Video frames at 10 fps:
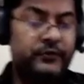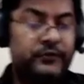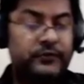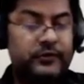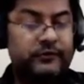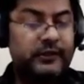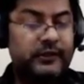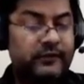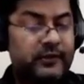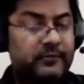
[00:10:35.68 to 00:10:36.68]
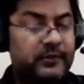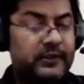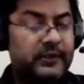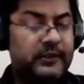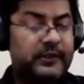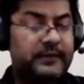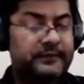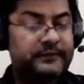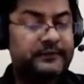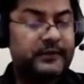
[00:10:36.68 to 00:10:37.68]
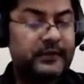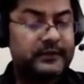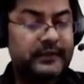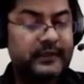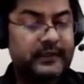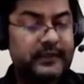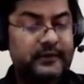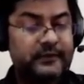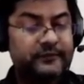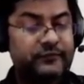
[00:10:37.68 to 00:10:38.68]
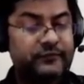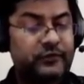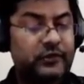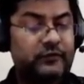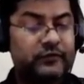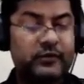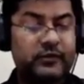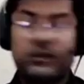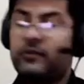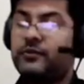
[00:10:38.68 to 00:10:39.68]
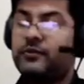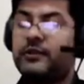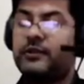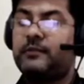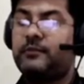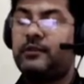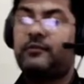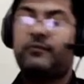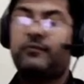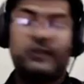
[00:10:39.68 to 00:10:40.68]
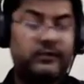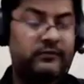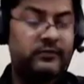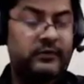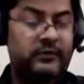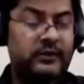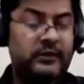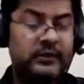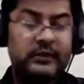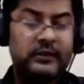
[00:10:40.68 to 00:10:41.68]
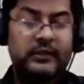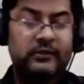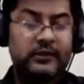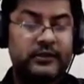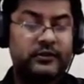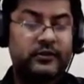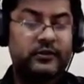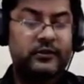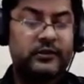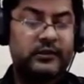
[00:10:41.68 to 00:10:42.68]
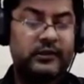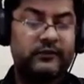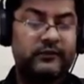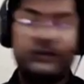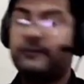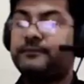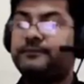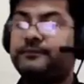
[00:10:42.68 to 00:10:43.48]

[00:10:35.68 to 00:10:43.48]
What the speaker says: So we have completed second of question number 12. Now let us solve the third one.